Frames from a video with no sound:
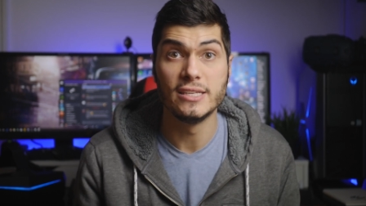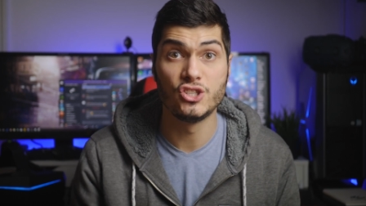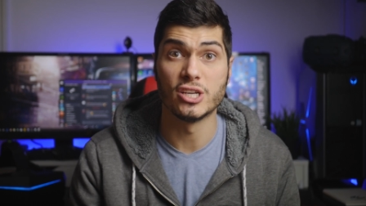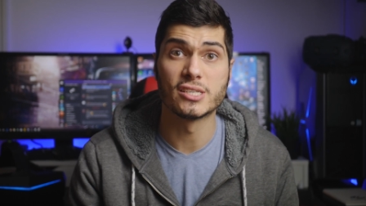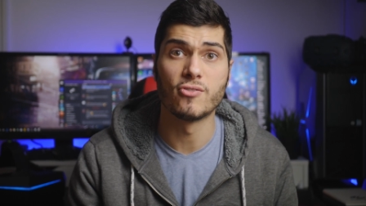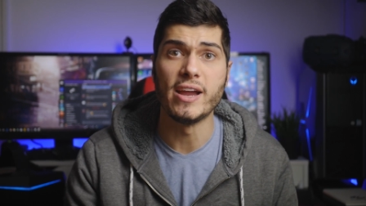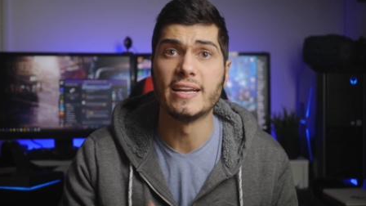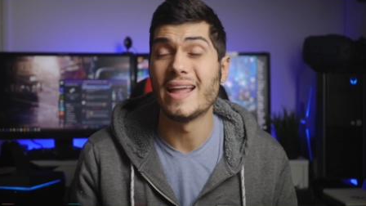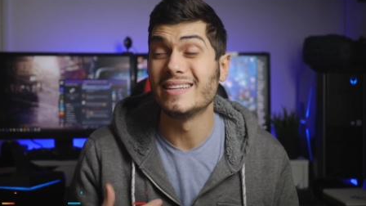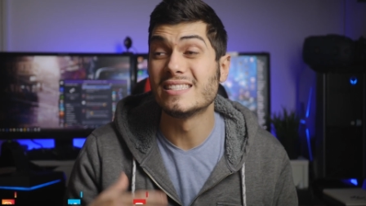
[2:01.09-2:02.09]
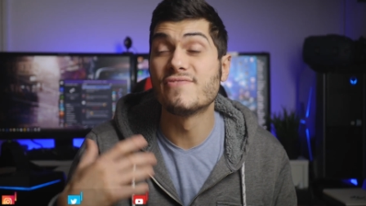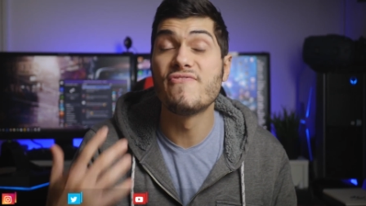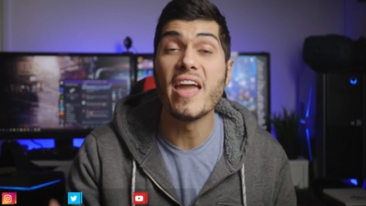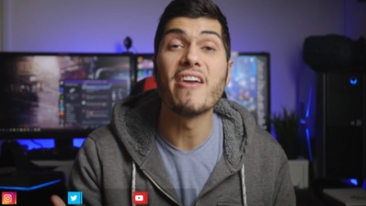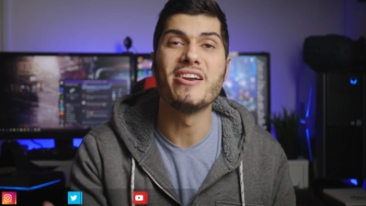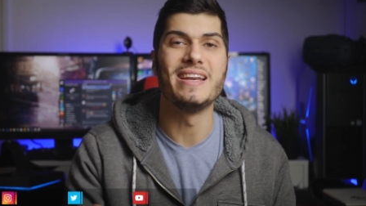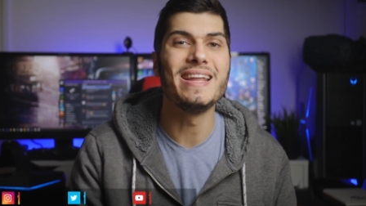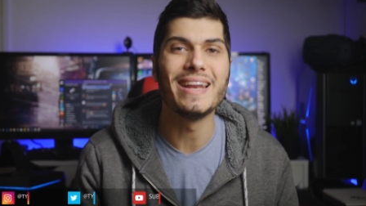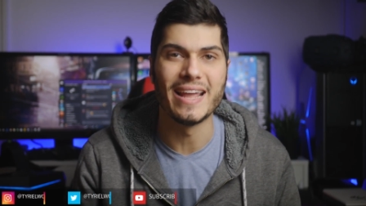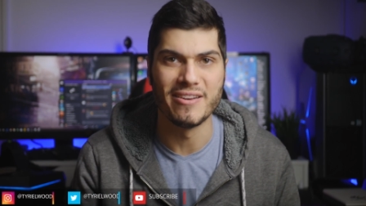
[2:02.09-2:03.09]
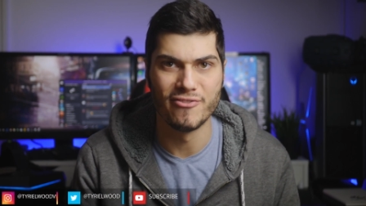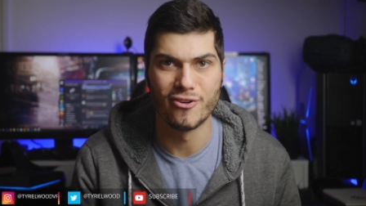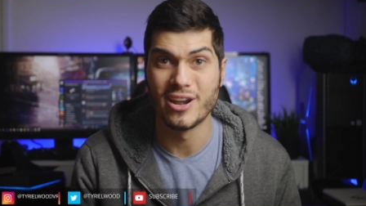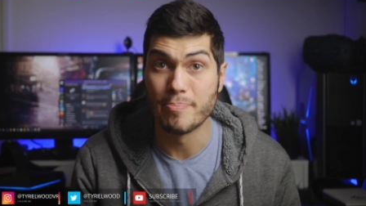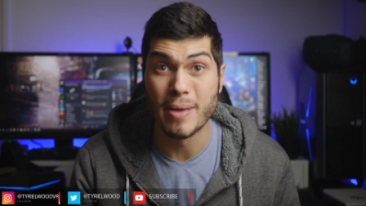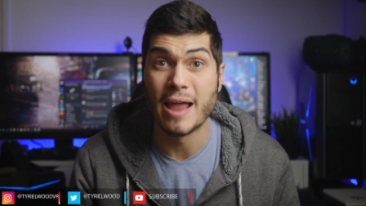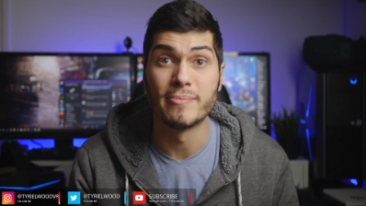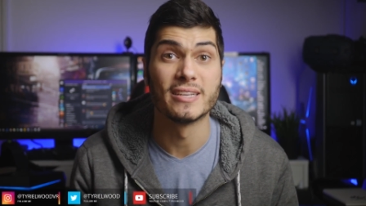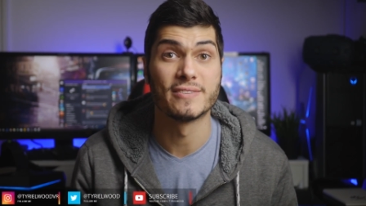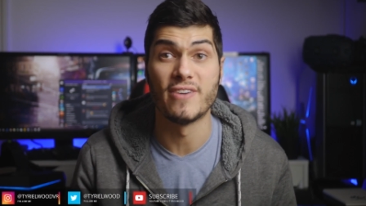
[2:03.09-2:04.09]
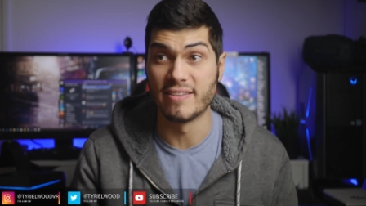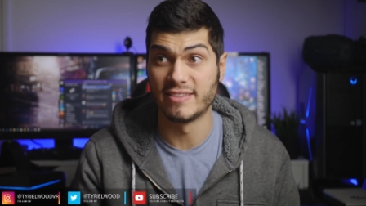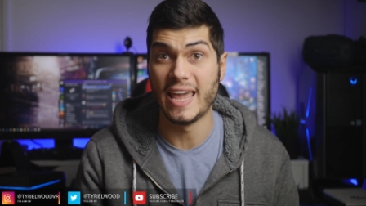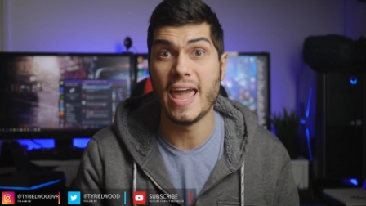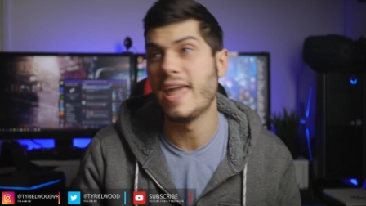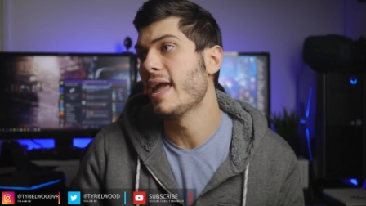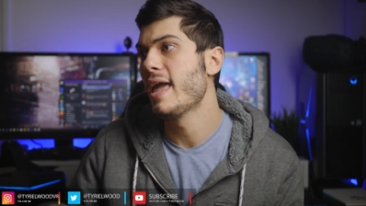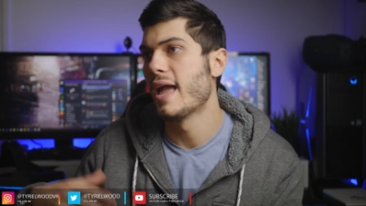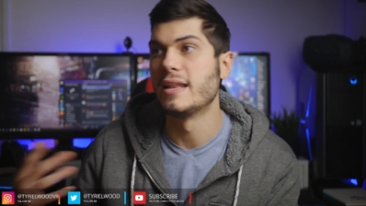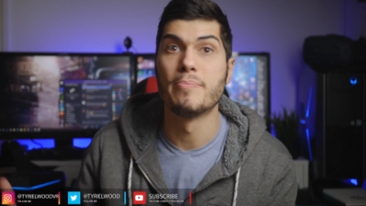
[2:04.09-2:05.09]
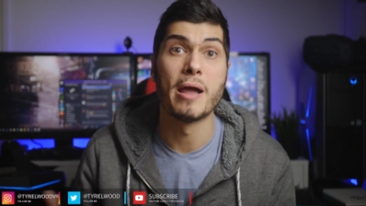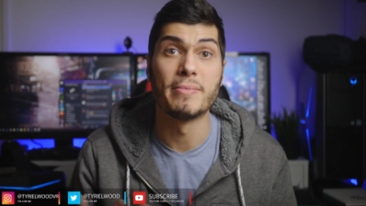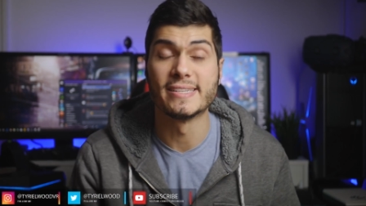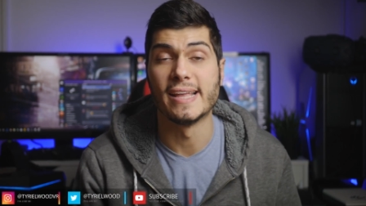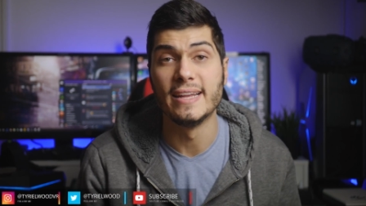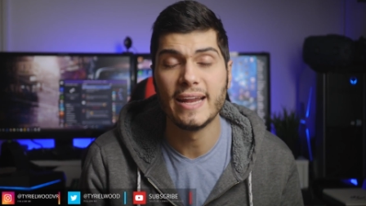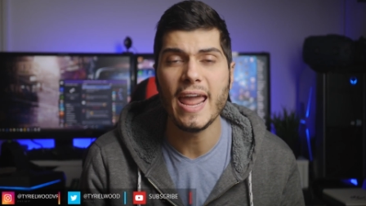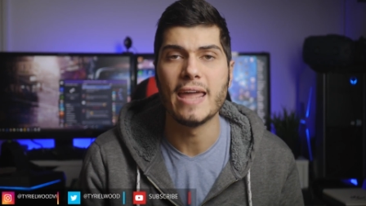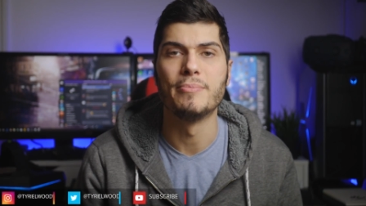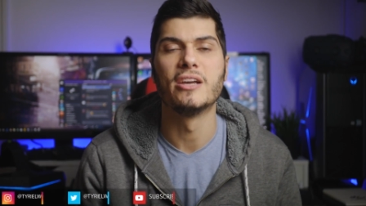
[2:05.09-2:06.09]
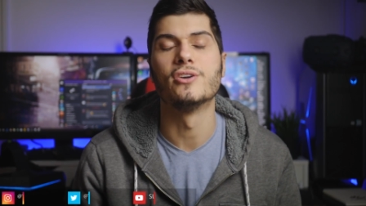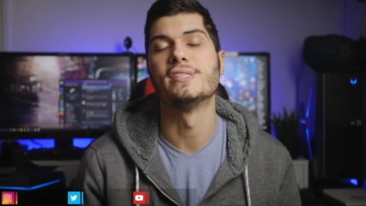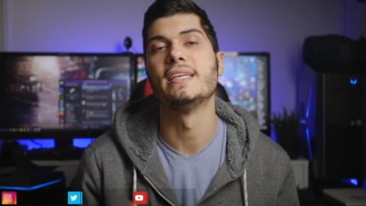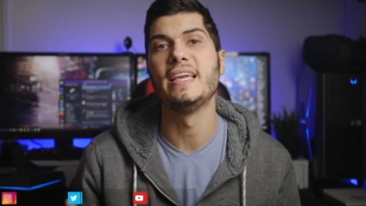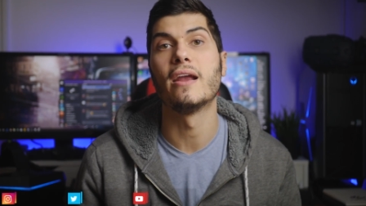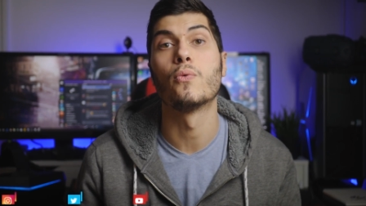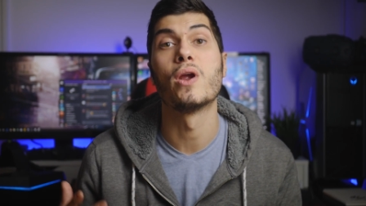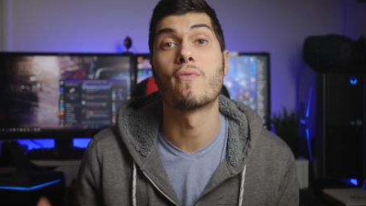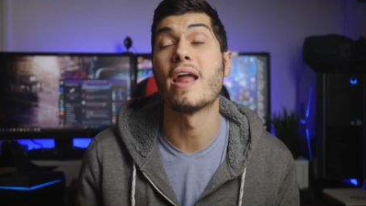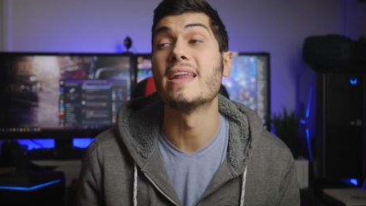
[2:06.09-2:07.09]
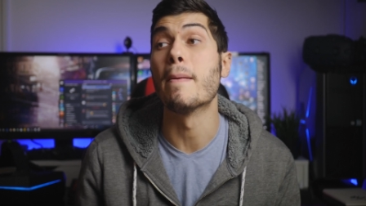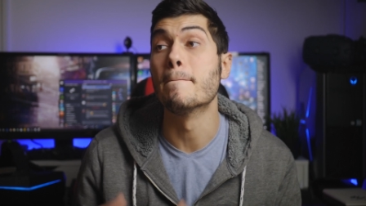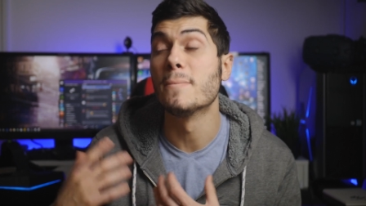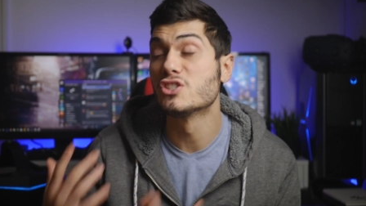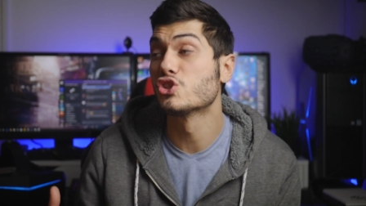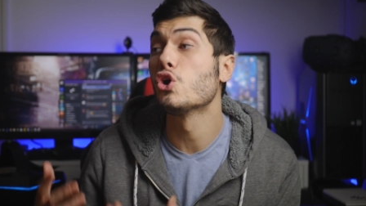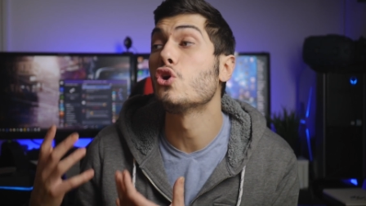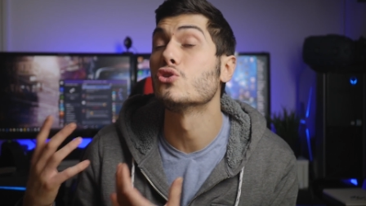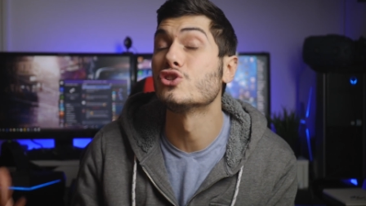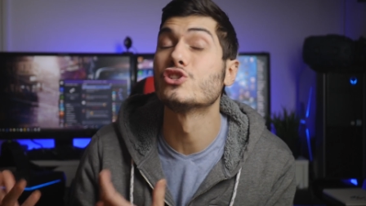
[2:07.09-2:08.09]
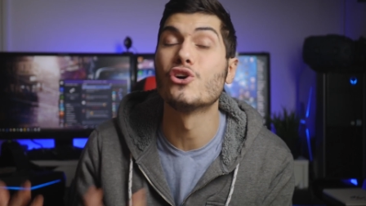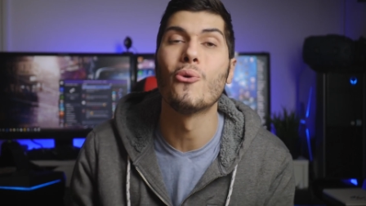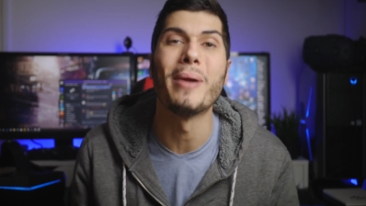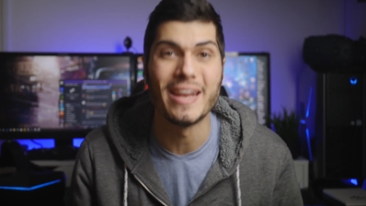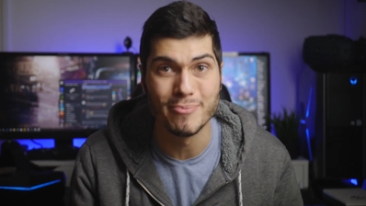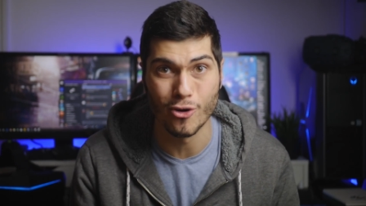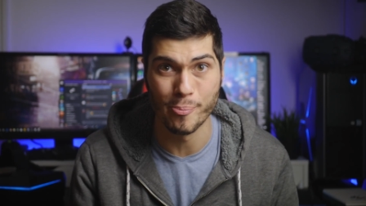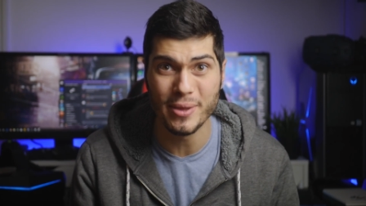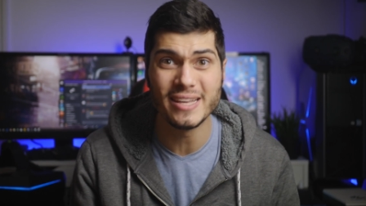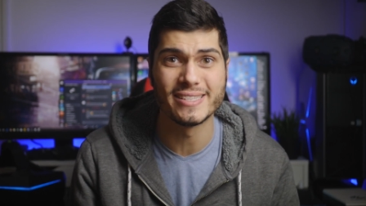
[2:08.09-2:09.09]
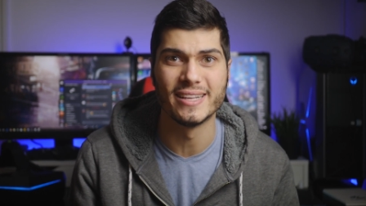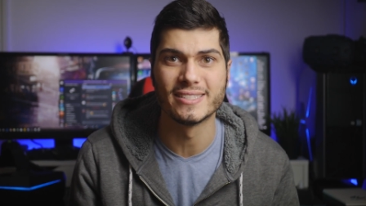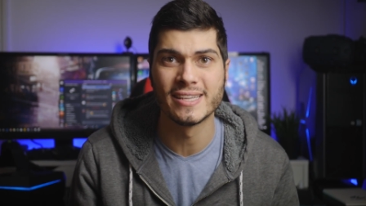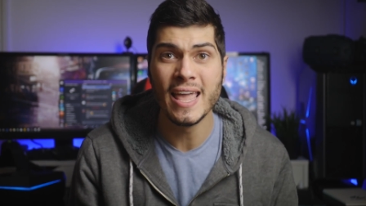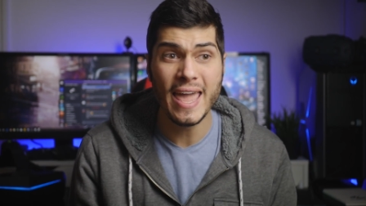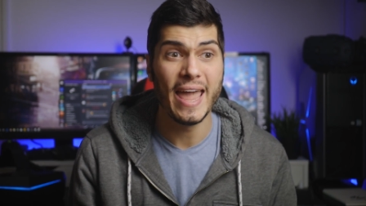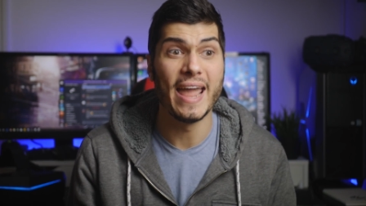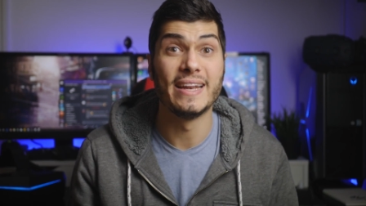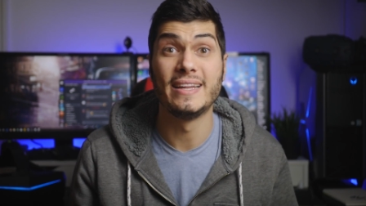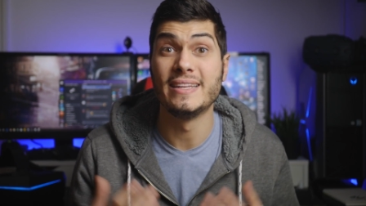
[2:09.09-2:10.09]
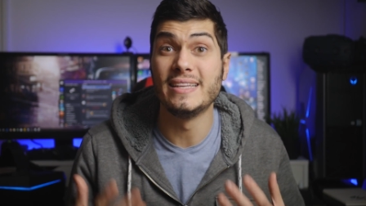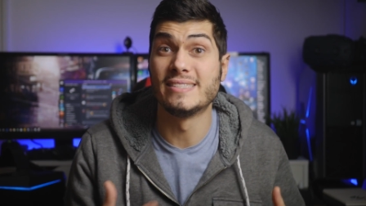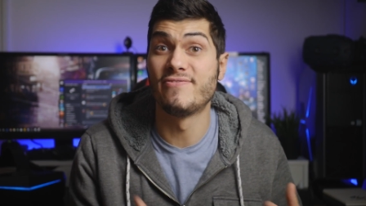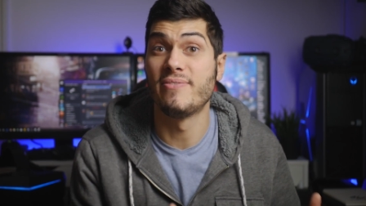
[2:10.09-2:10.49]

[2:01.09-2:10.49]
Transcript: is just great and is very needed for the Pimax 5K and the Pimax 8K, because here we're running so many more pixels and is